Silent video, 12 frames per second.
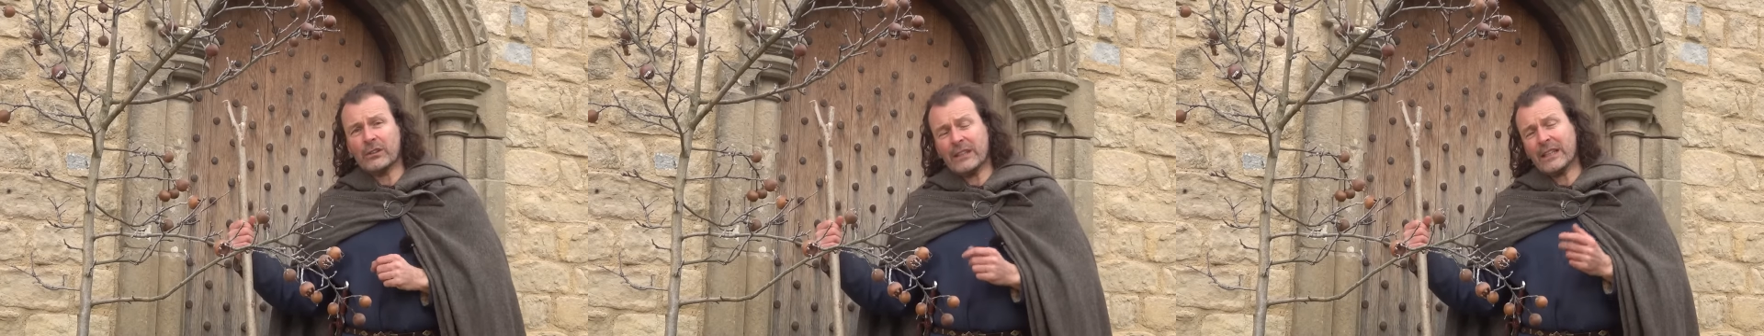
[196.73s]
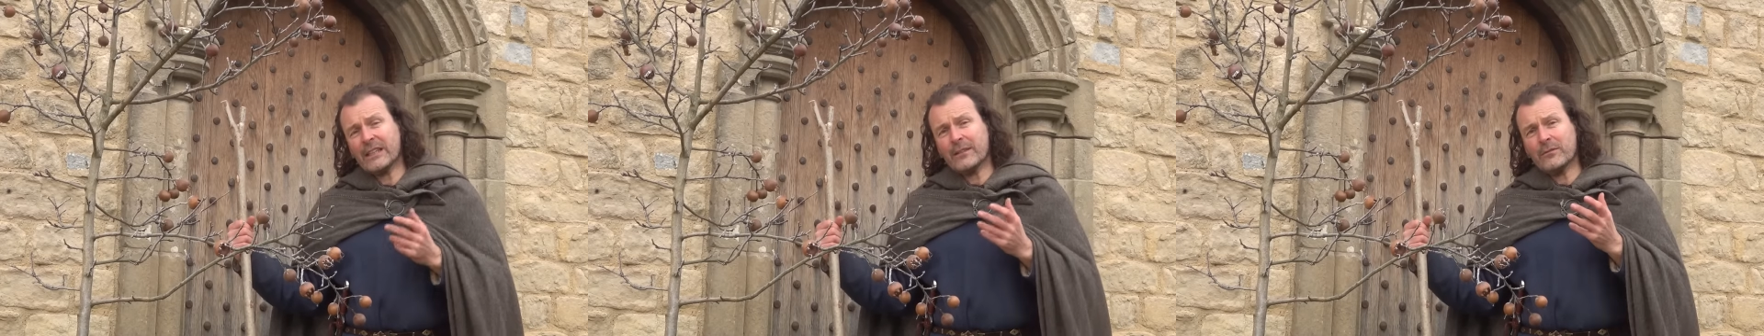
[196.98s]
and
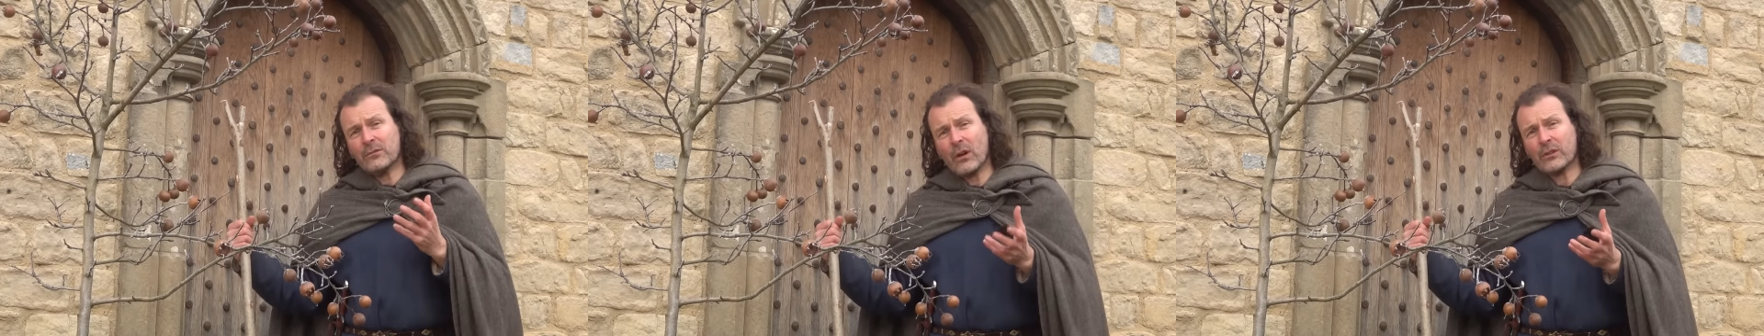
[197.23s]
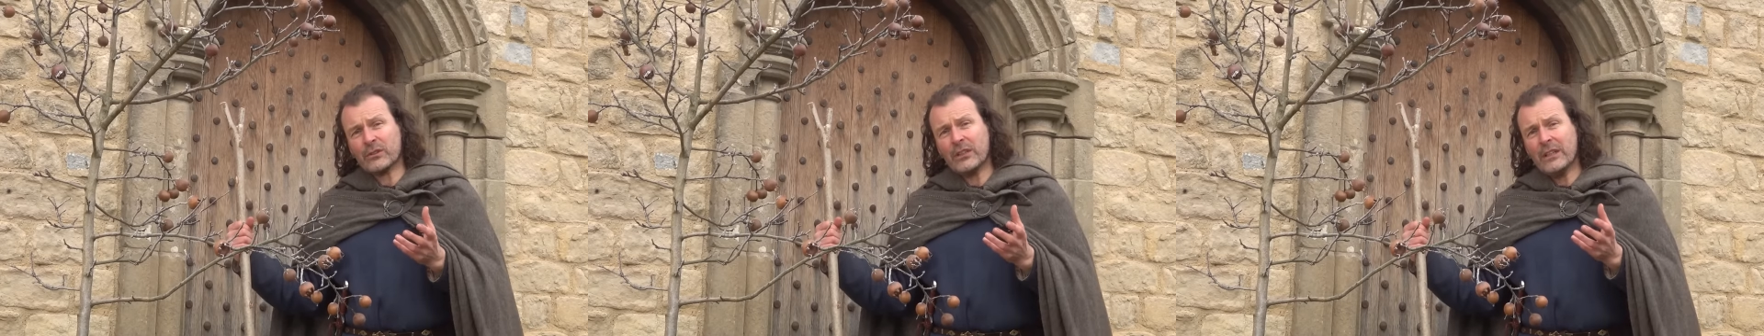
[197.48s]
it can
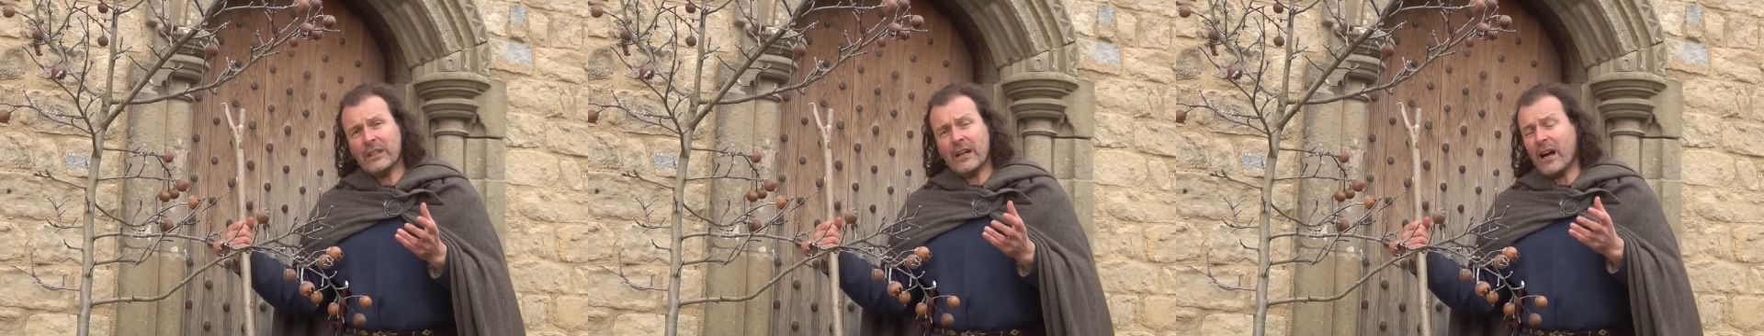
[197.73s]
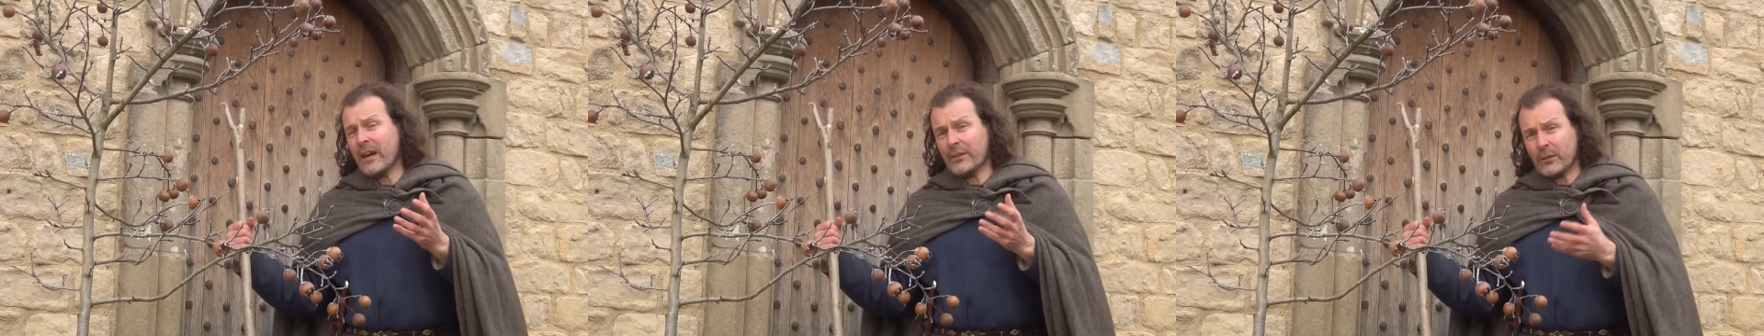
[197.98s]
rot
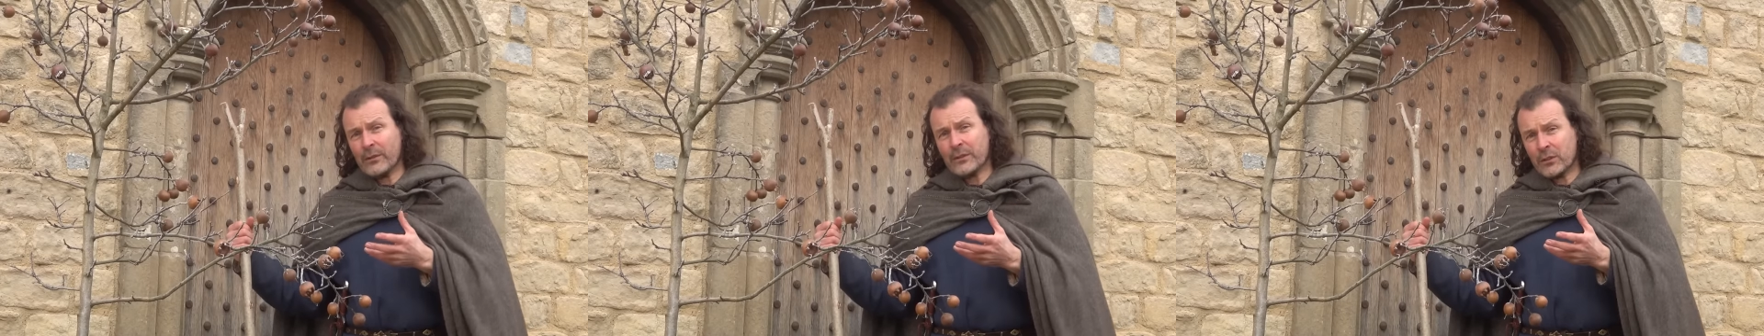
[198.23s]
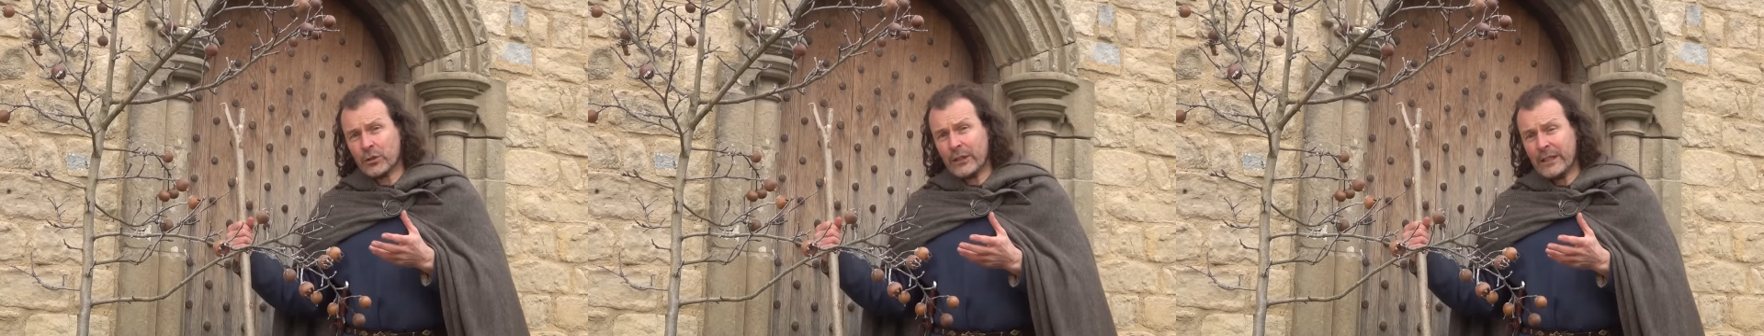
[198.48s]
either on the
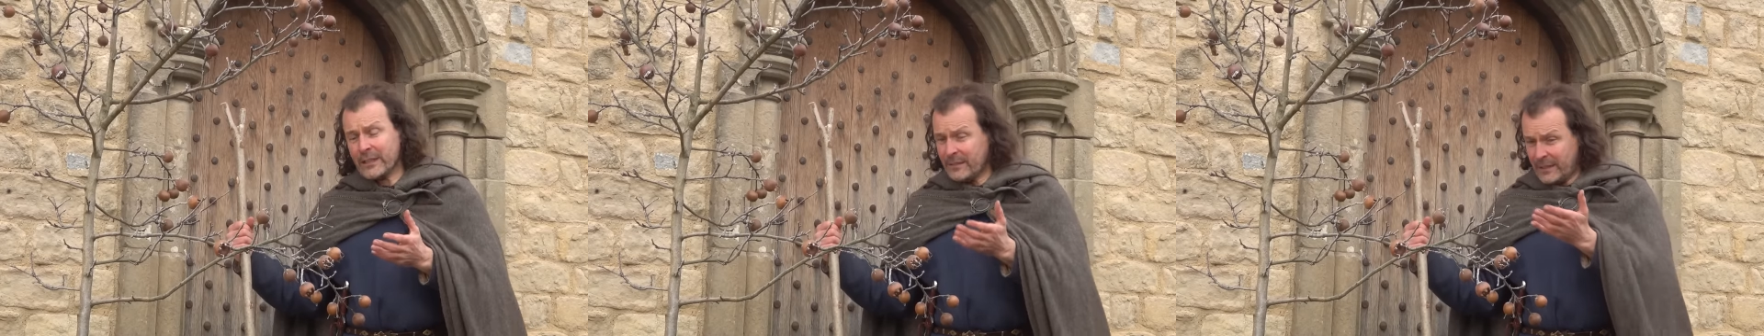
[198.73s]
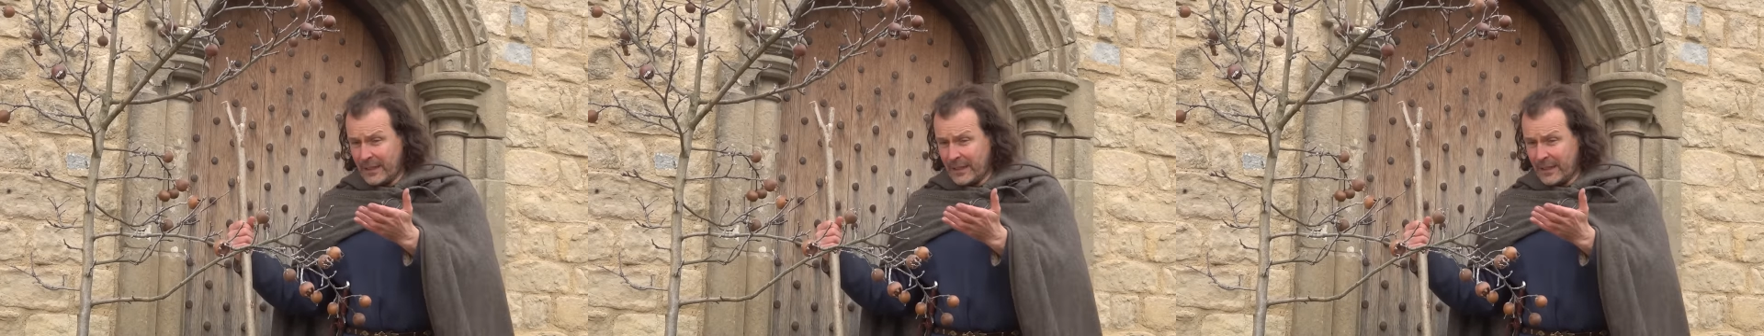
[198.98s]
tree,